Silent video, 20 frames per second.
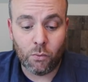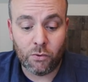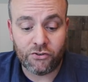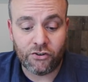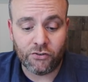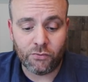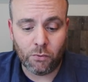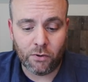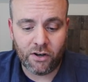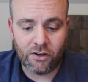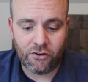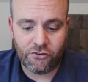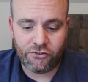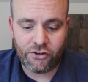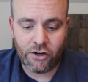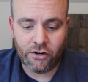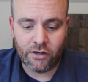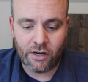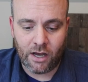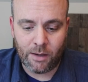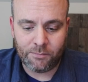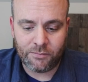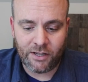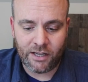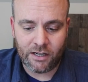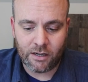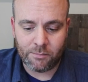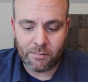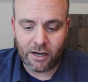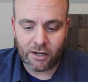we just wanted to share an
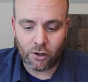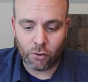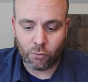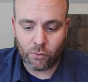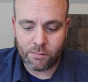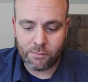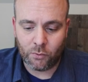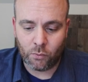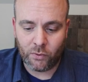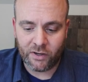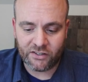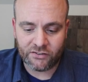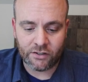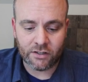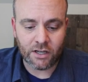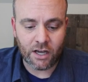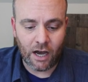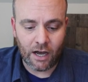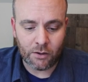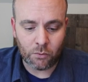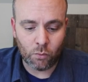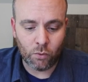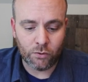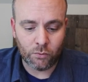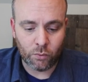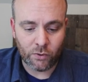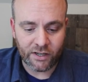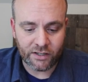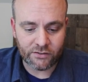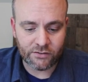update about our ribbon wicks and
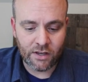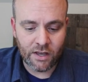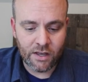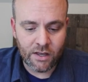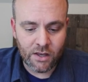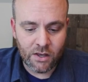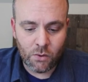cottonwood wicks.